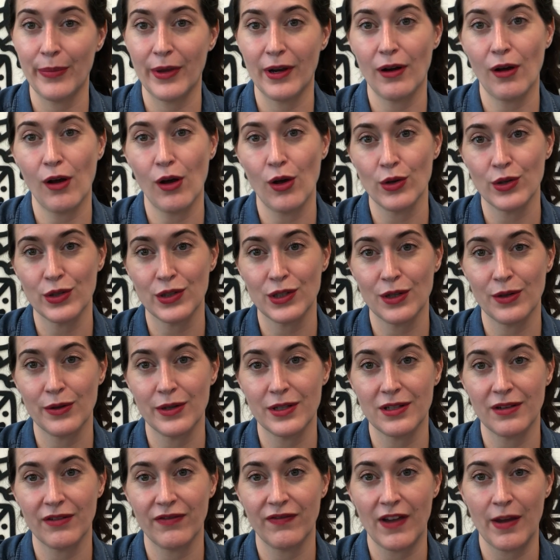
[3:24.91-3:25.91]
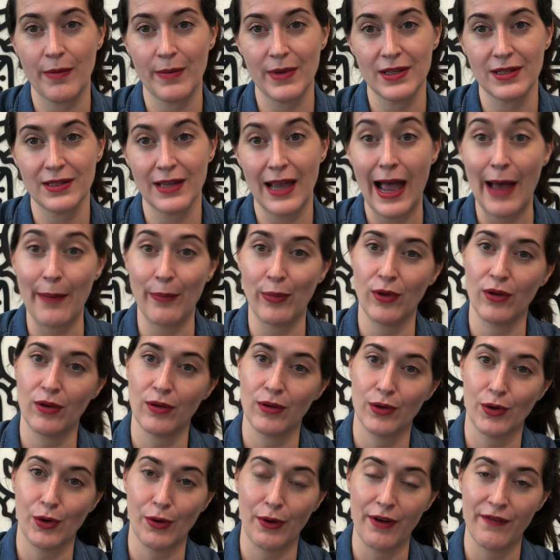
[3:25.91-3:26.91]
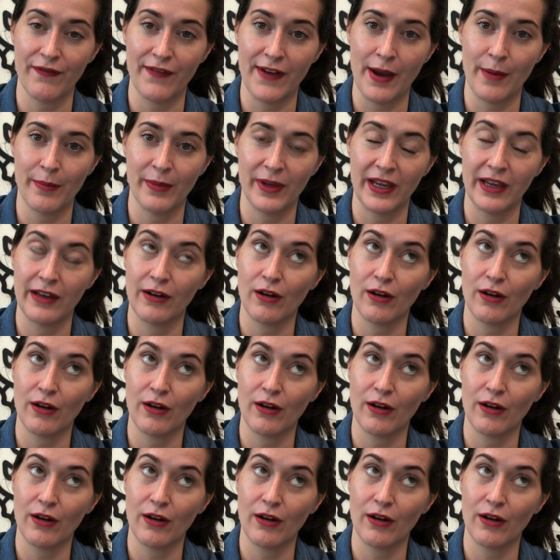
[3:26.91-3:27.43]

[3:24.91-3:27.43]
but it also is a famous apple growing family.